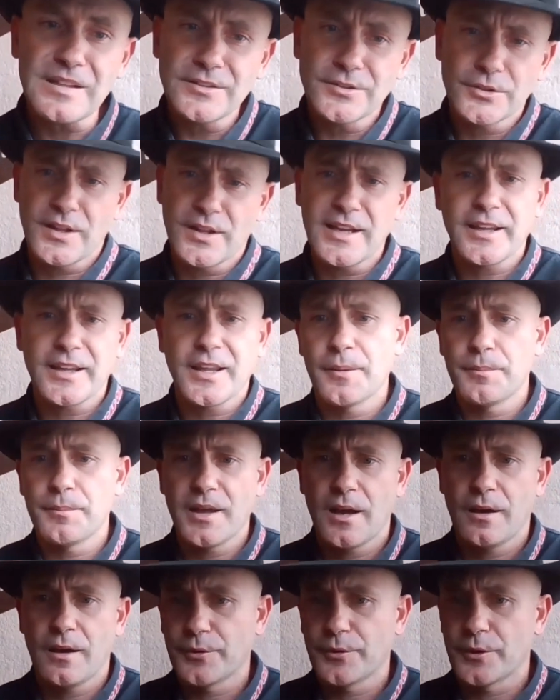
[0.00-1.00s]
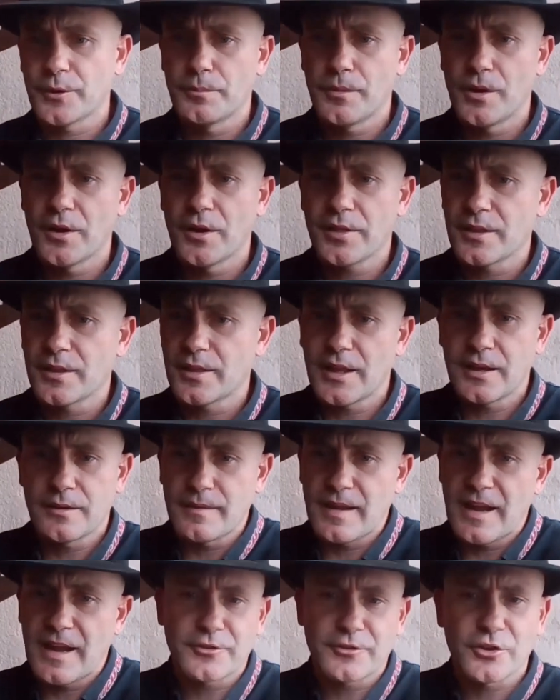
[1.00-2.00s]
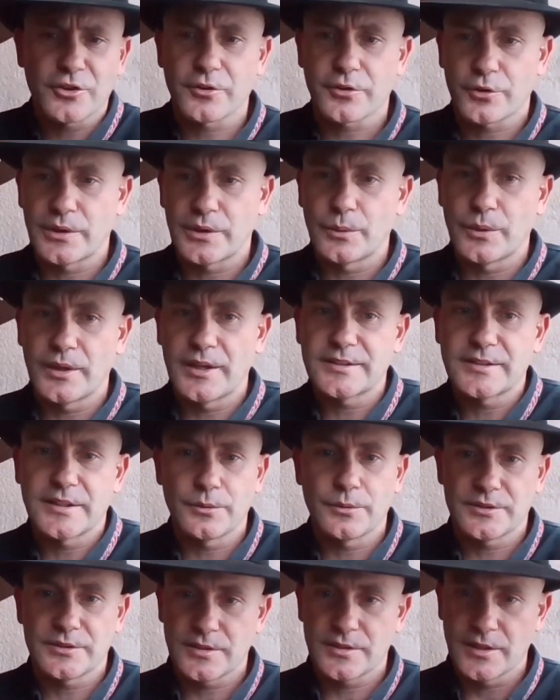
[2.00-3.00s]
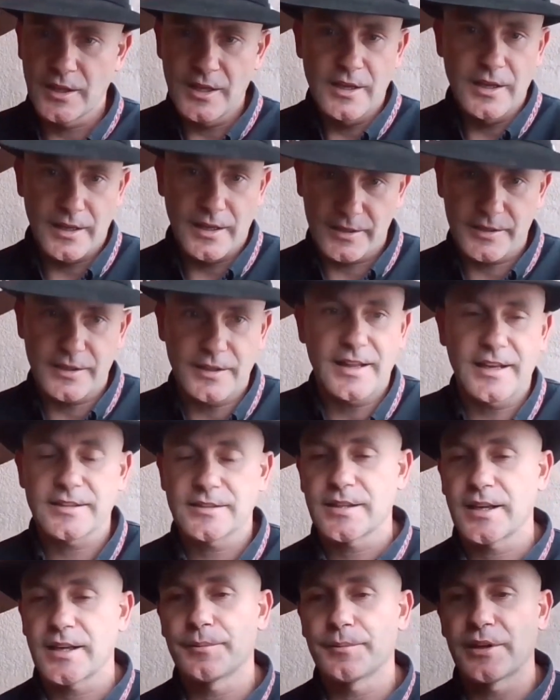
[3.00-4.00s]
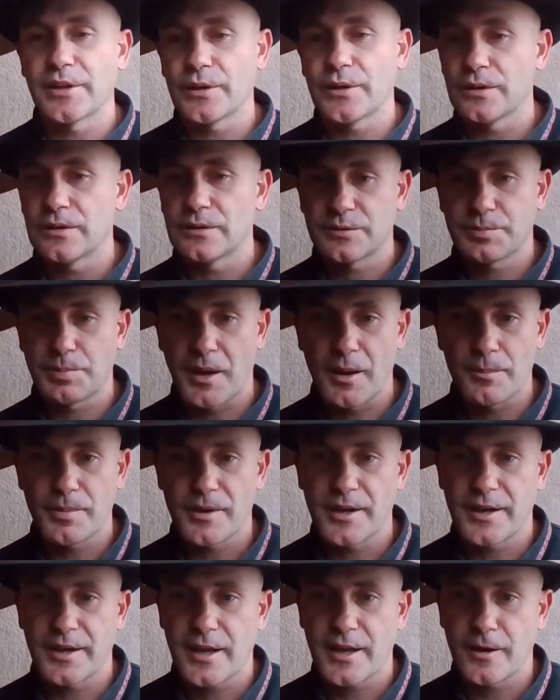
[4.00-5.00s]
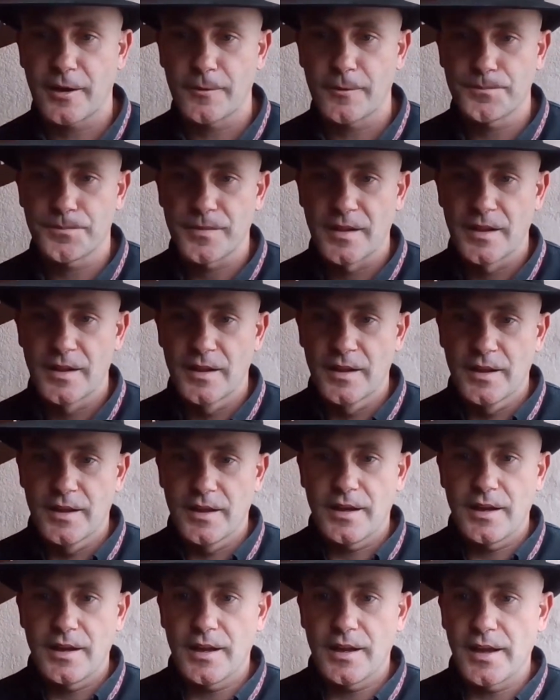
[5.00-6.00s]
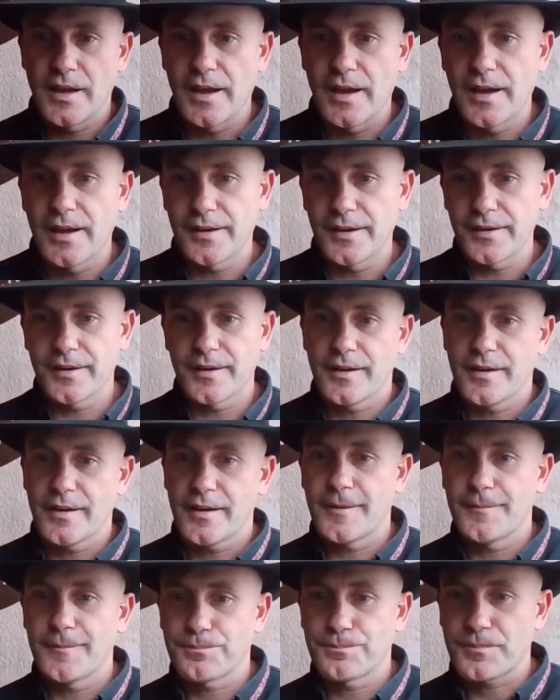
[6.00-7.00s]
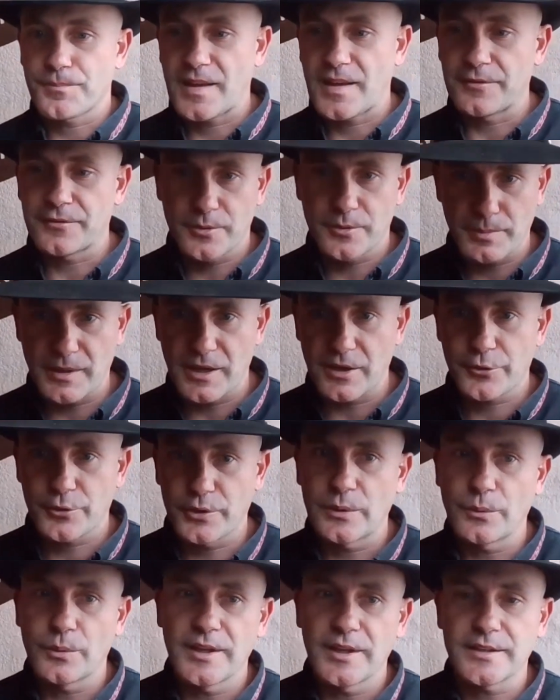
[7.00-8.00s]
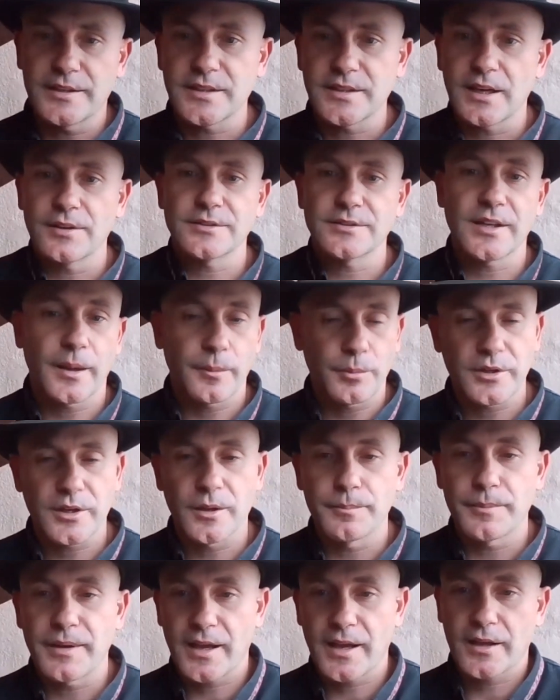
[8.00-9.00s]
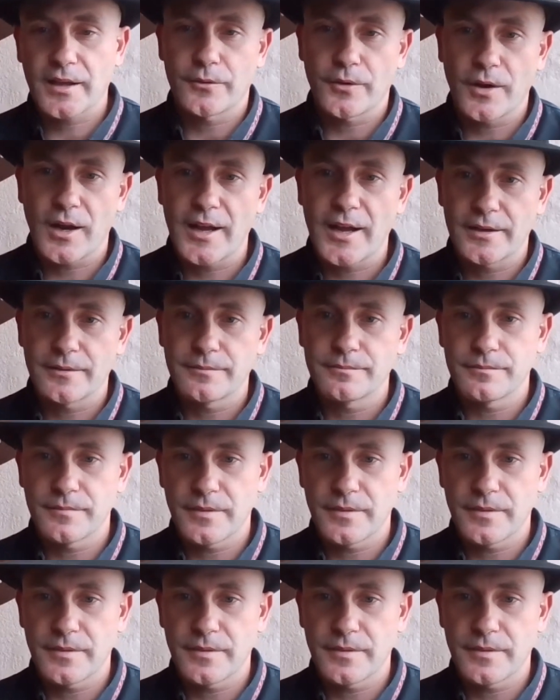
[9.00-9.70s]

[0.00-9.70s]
so that kept me out for a month. And then after 3 weeks, it did that same deal. It was pop-eyed out. And after about 3 weeks, I was able to come back and ride